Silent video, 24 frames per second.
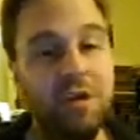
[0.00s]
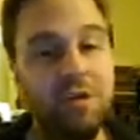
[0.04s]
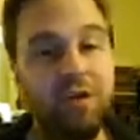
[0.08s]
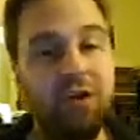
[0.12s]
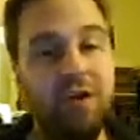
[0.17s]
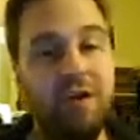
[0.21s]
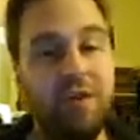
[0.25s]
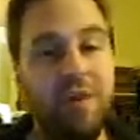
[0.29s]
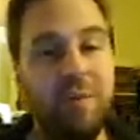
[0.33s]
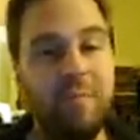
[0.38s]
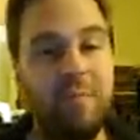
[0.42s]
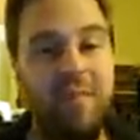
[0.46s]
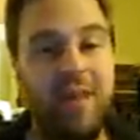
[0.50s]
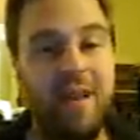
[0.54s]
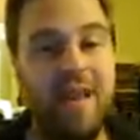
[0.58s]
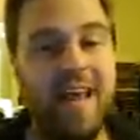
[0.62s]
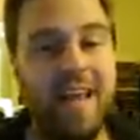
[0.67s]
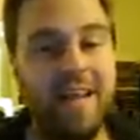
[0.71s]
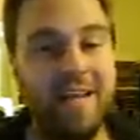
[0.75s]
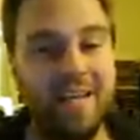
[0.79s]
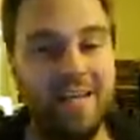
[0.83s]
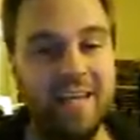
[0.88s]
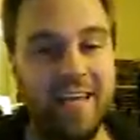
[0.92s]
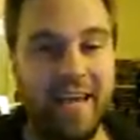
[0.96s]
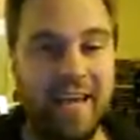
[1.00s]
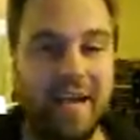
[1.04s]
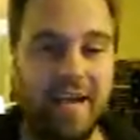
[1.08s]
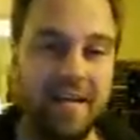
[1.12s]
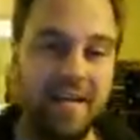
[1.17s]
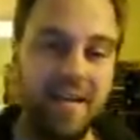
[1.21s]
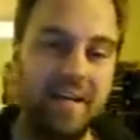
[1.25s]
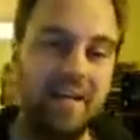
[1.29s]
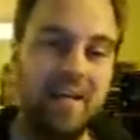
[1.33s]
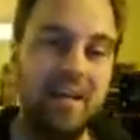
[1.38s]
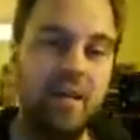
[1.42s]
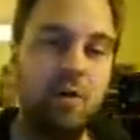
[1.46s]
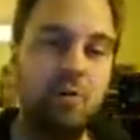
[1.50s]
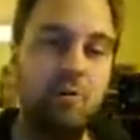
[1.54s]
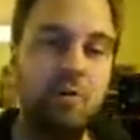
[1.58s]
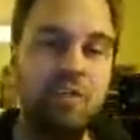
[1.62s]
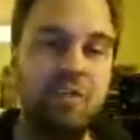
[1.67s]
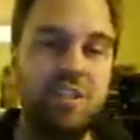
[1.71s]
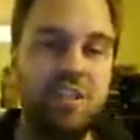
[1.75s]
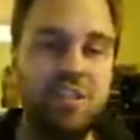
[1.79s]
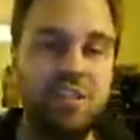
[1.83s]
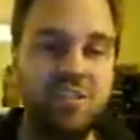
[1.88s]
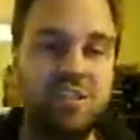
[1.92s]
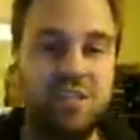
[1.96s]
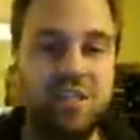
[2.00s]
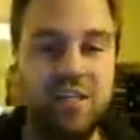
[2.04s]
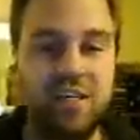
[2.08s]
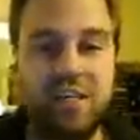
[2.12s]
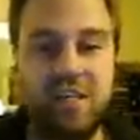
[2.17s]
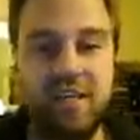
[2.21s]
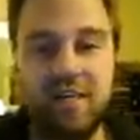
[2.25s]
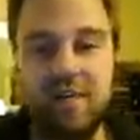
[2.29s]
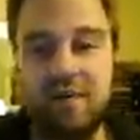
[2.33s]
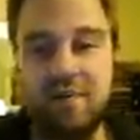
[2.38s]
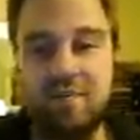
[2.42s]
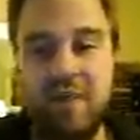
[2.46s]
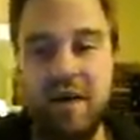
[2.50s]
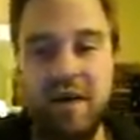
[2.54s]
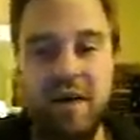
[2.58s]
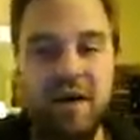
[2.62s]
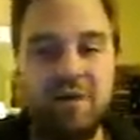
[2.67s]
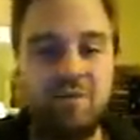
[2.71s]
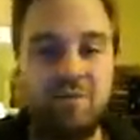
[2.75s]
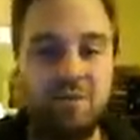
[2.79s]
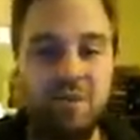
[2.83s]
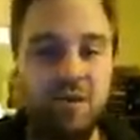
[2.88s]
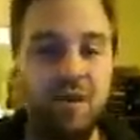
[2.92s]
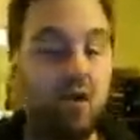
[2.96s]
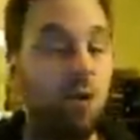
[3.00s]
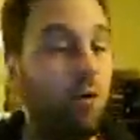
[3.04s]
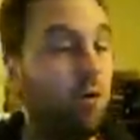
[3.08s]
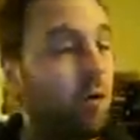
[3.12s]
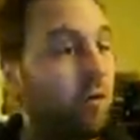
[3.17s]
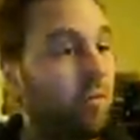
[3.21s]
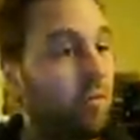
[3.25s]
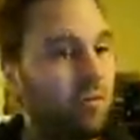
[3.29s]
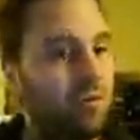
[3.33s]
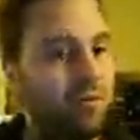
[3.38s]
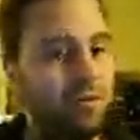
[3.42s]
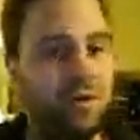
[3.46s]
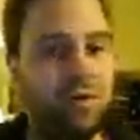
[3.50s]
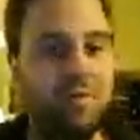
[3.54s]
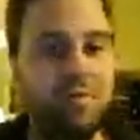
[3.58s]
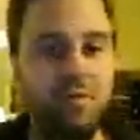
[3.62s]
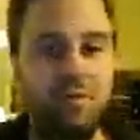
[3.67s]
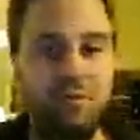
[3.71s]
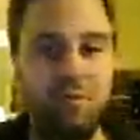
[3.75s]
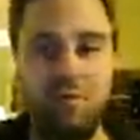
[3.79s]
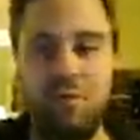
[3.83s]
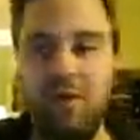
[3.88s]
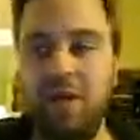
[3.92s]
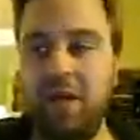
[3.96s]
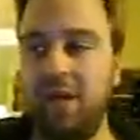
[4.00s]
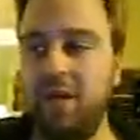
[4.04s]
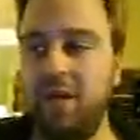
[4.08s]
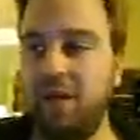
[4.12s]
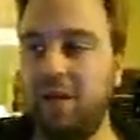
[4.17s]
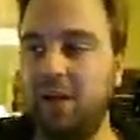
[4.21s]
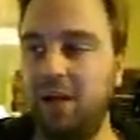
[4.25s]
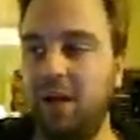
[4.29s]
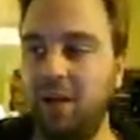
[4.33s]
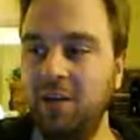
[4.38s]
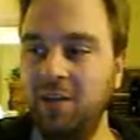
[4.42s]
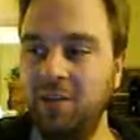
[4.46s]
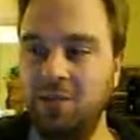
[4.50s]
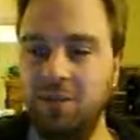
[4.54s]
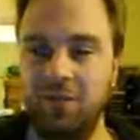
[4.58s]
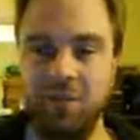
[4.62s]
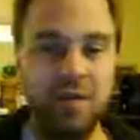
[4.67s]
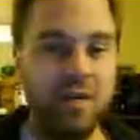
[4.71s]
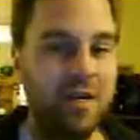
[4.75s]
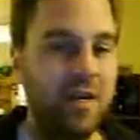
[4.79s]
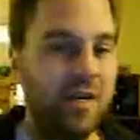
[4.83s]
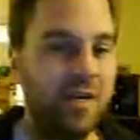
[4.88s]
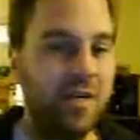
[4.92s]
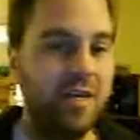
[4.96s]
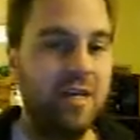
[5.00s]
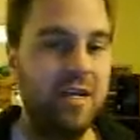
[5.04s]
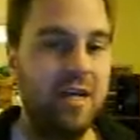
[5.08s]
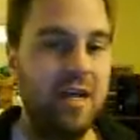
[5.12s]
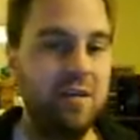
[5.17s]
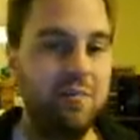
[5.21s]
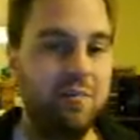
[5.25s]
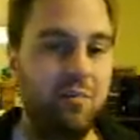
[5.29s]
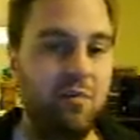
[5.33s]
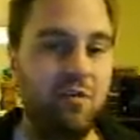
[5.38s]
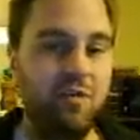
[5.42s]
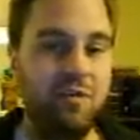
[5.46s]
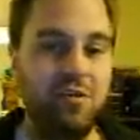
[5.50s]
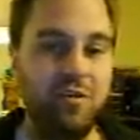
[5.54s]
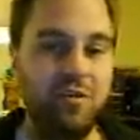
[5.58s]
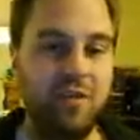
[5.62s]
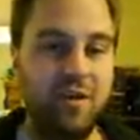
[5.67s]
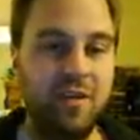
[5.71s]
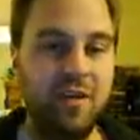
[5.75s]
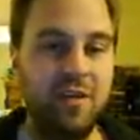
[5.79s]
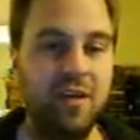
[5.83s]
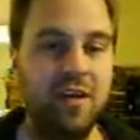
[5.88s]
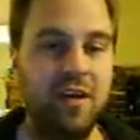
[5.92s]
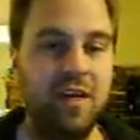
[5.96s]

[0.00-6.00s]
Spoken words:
You're on the Black Gate, which is the boundary or border between Gondor and Mordor.